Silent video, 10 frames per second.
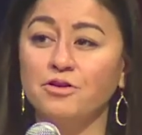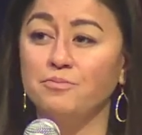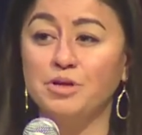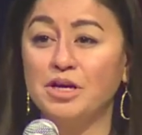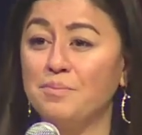
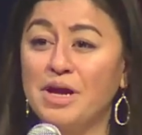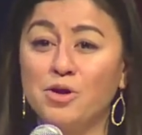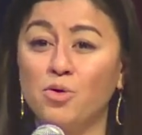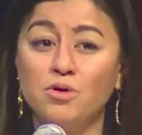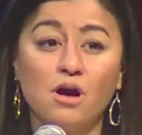of being in my
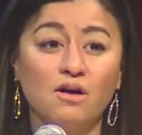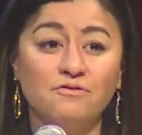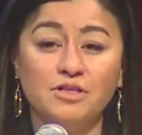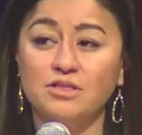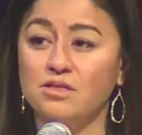own
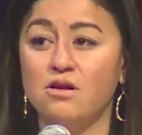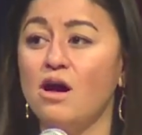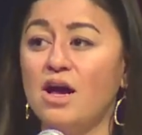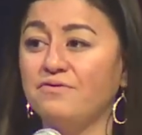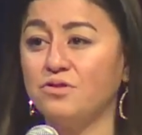office and
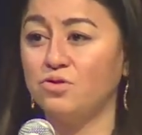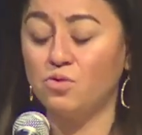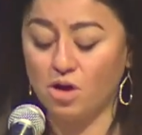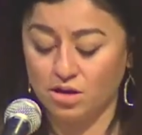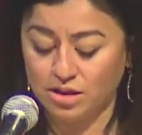not have to do
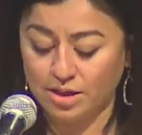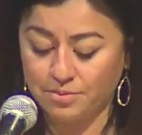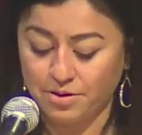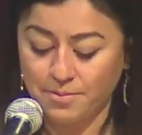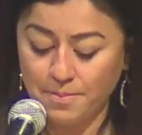hard
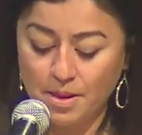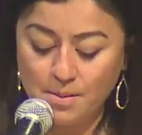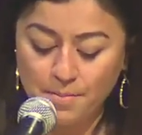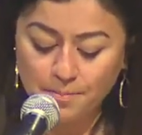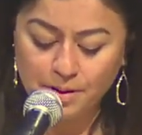labor.
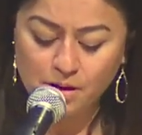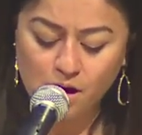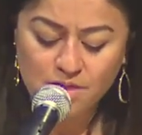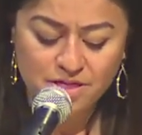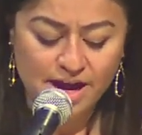But
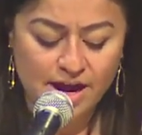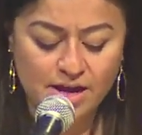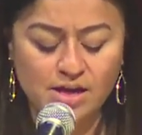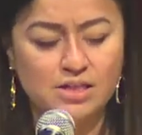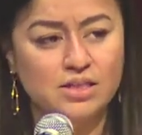beyond that,
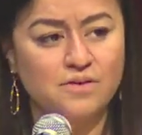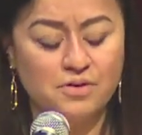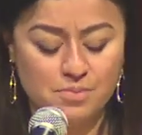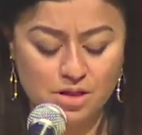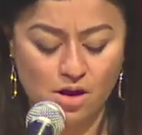it has
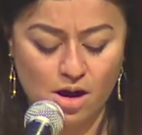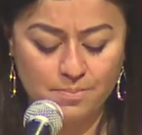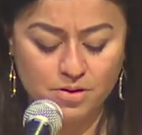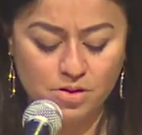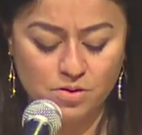given me the
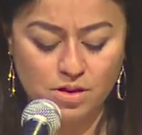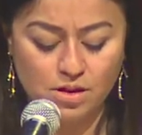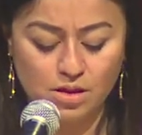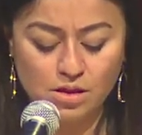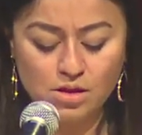
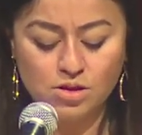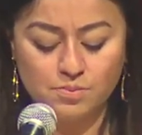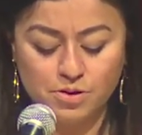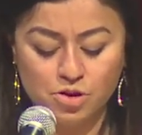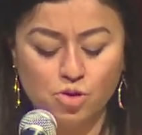opportunity to
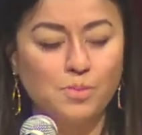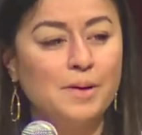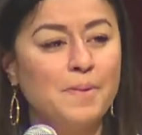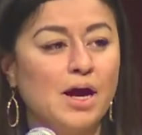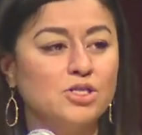pursue my
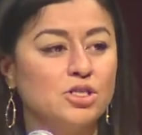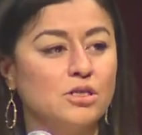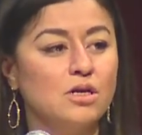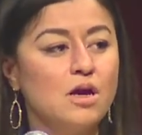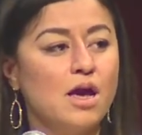
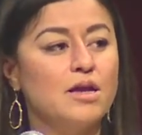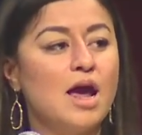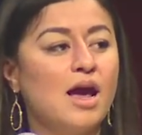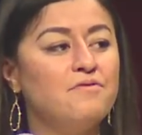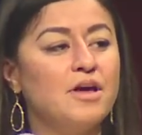passion and
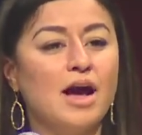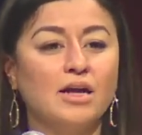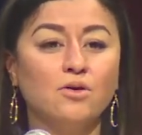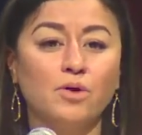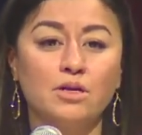have the
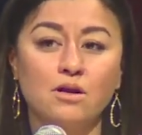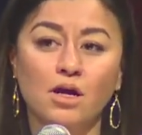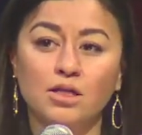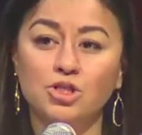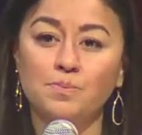adequate
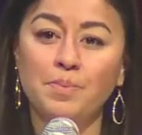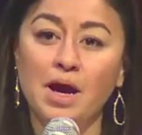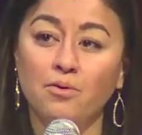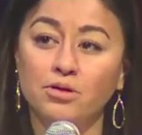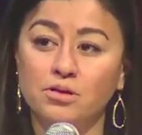knowledge and
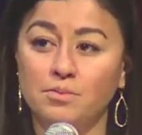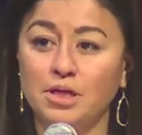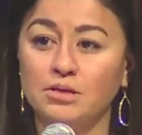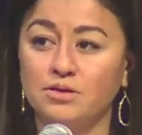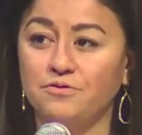power to
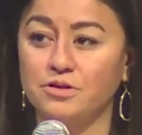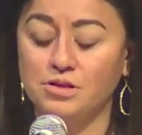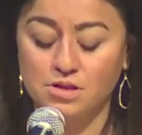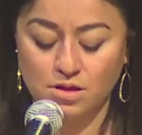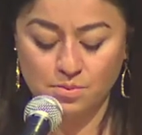make a difference
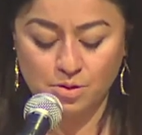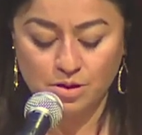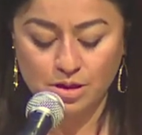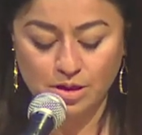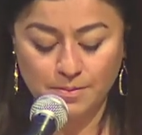in the
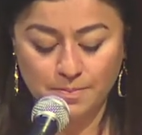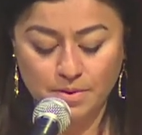community.